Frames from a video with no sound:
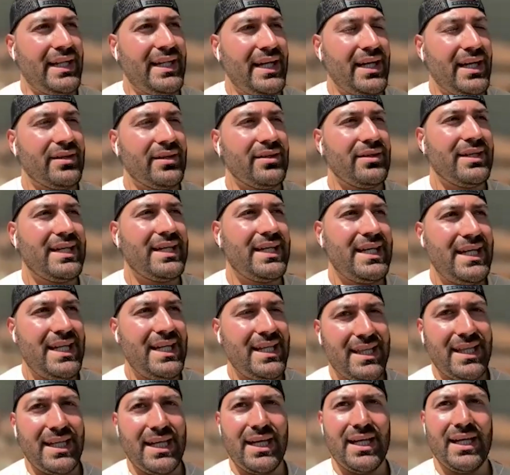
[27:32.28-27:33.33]
the other key
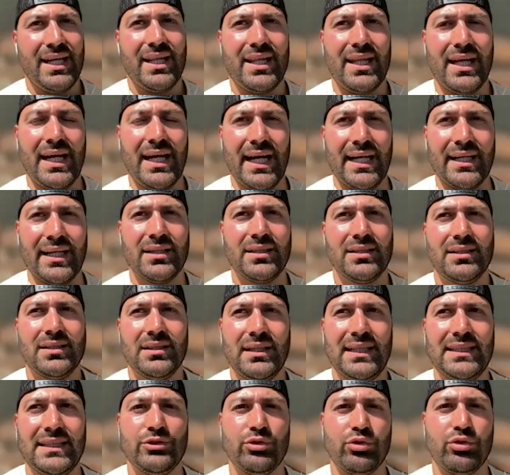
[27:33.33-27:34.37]
thing that
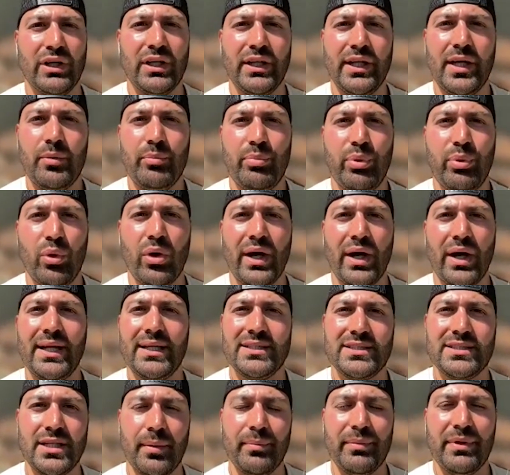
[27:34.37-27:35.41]
is really important
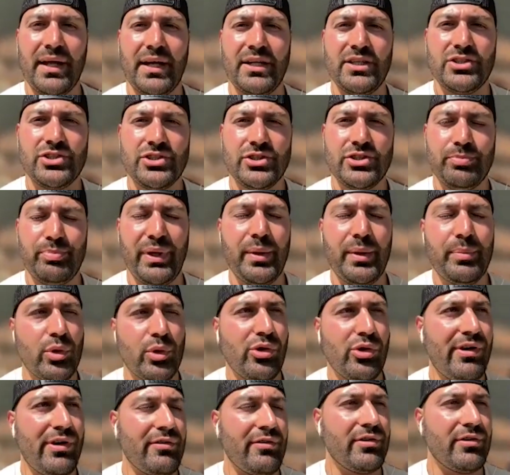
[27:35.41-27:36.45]
and people
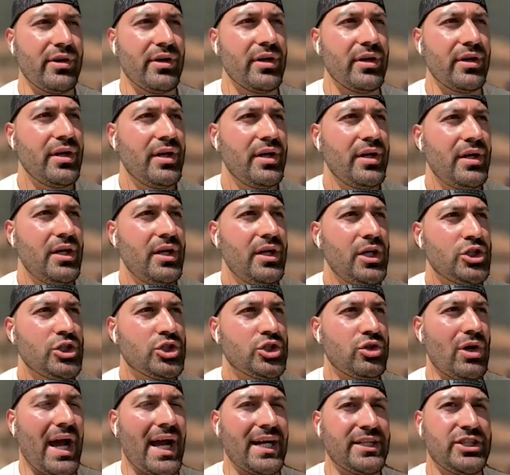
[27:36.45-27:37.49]
who've ever
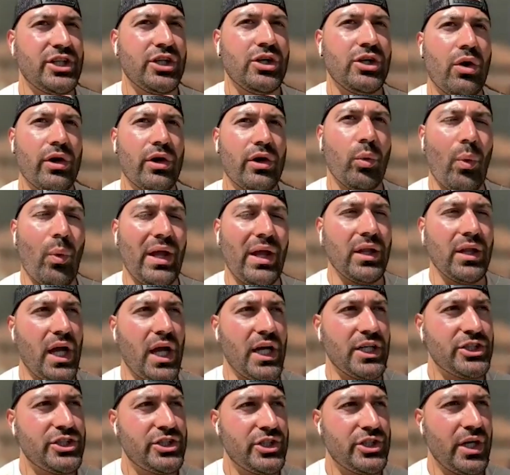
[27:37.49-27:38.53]
tried to go on a weight
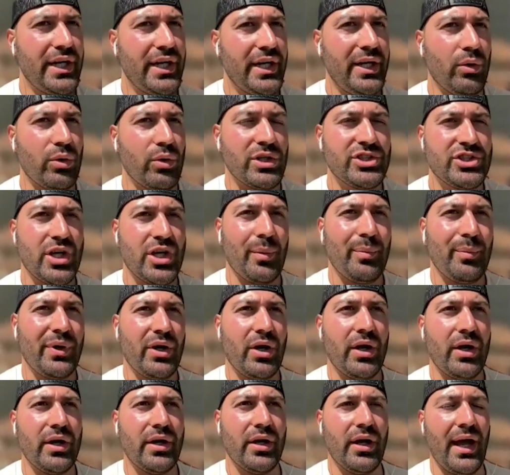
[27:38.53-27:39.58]
loss journey or someone
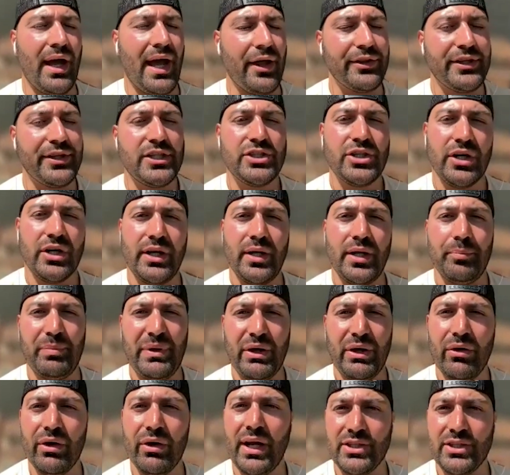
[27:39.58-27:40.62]
on a healthy journey
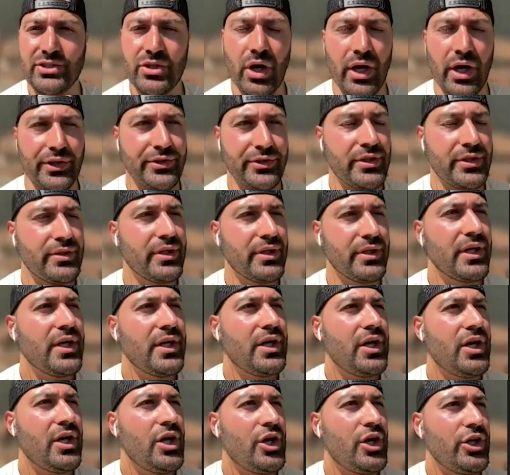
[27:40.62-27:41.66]
period has gone through,
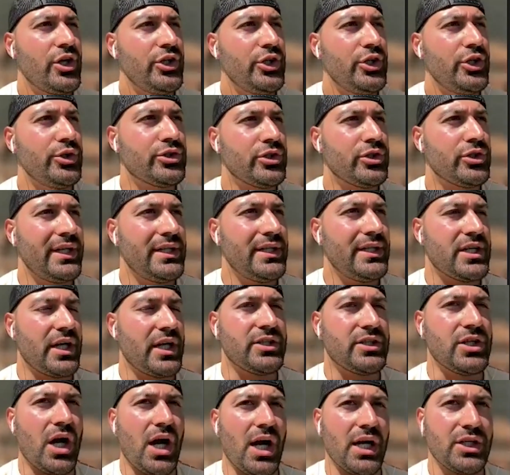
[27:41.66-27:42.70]
usually a
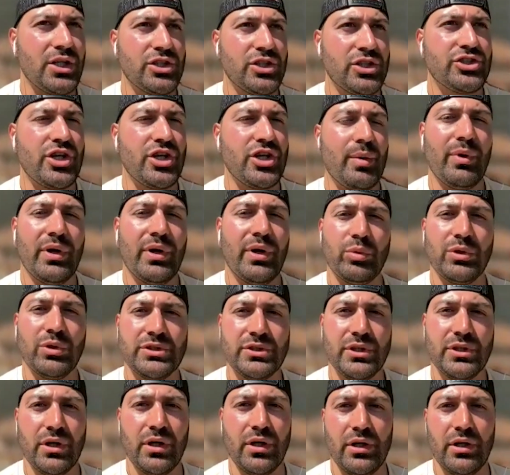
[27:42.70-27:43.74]
doctor or someone
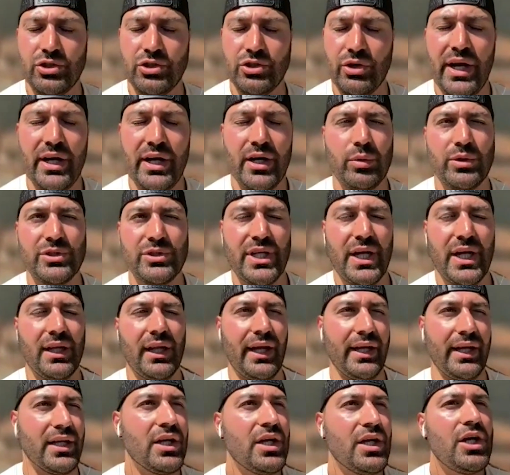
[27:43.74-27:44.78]
or a trainer will say
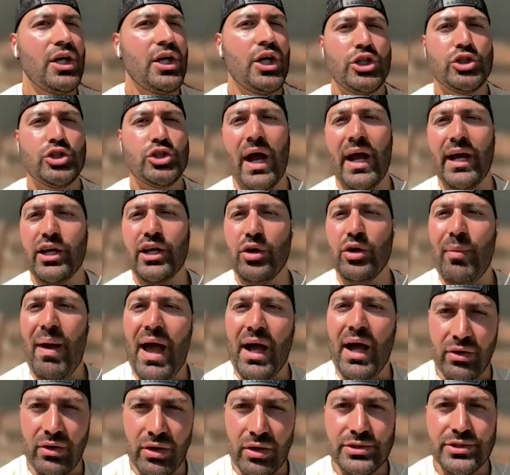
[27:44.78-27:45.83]
track your
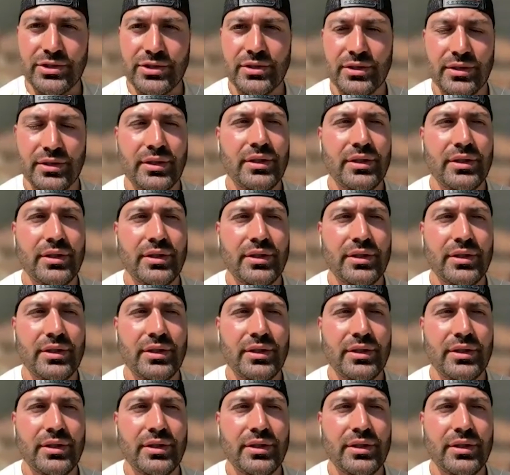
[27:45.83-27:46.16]
macros.